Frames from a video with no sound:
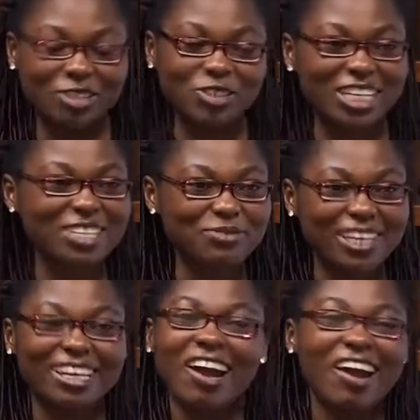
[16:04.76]
just
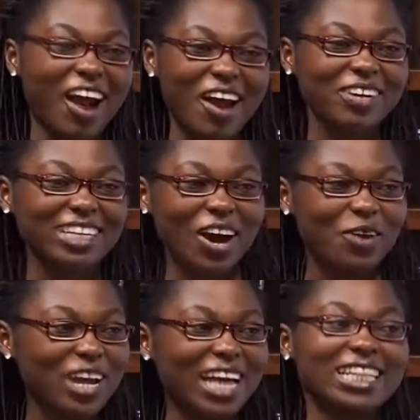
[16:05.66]
be carried
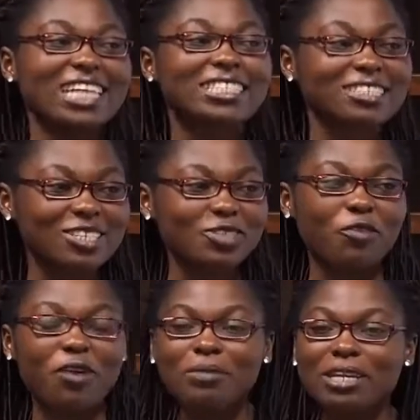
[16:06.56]
away, and that's it.
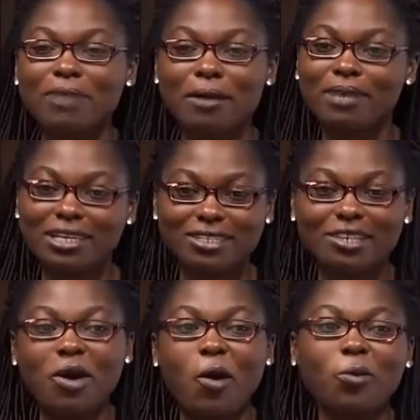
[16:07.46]
Your family members
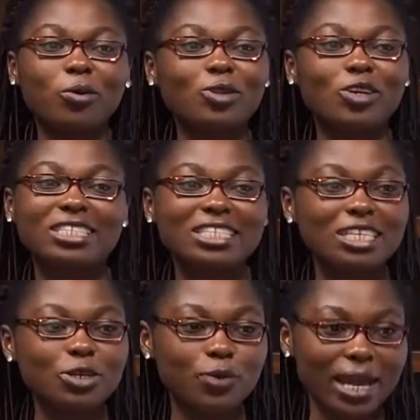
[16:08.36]
will not
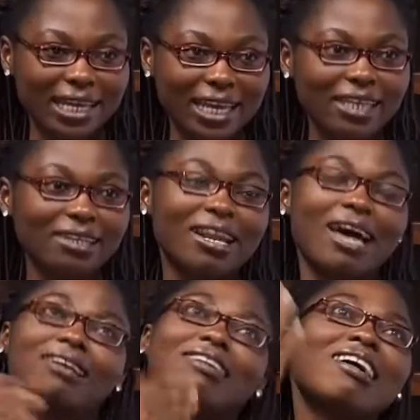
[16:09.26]
see you again.
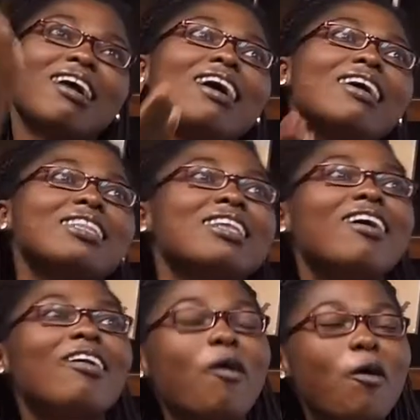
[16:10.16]
Like in
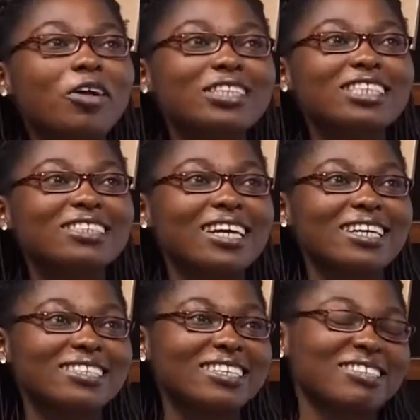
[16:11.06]
the olden
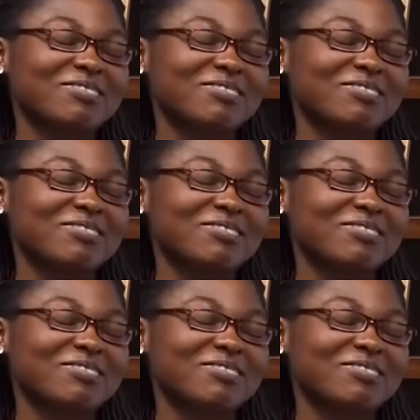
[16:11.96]
days,